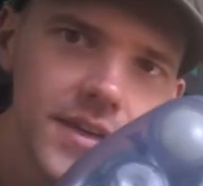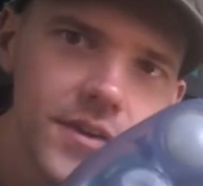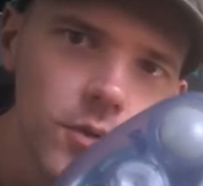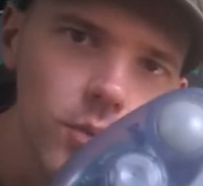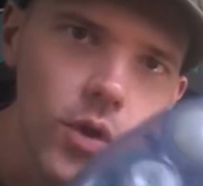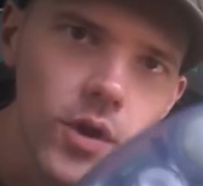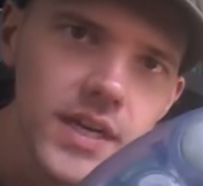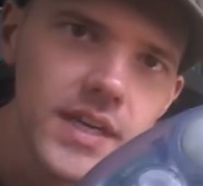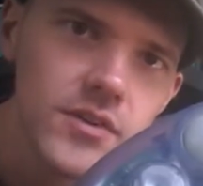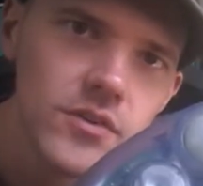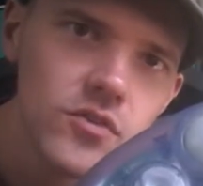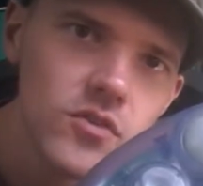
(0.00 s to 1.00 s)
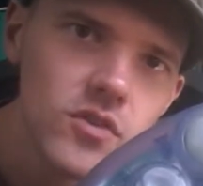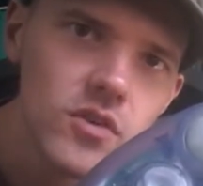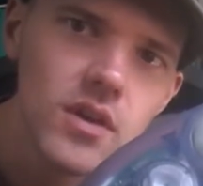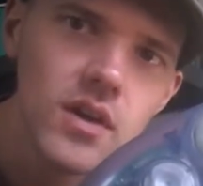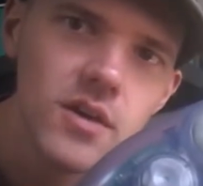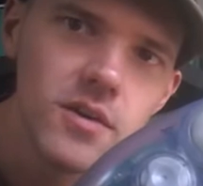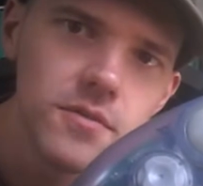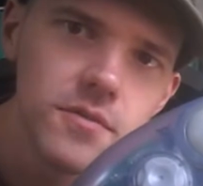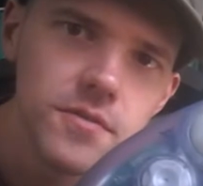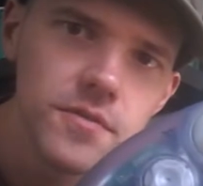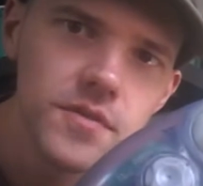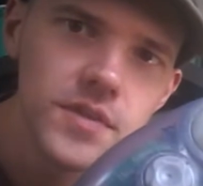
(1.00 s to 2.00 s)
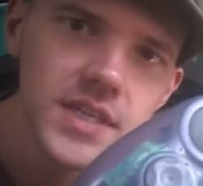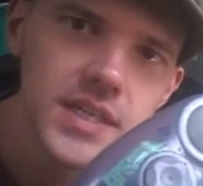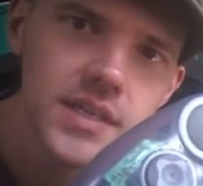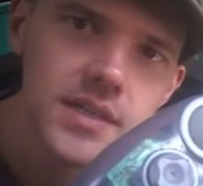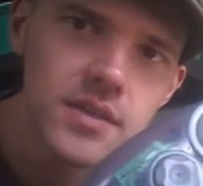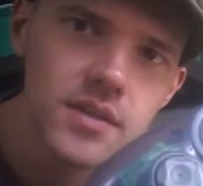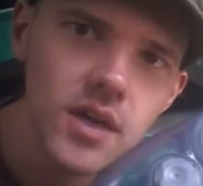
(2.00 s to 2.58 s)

inner workings of the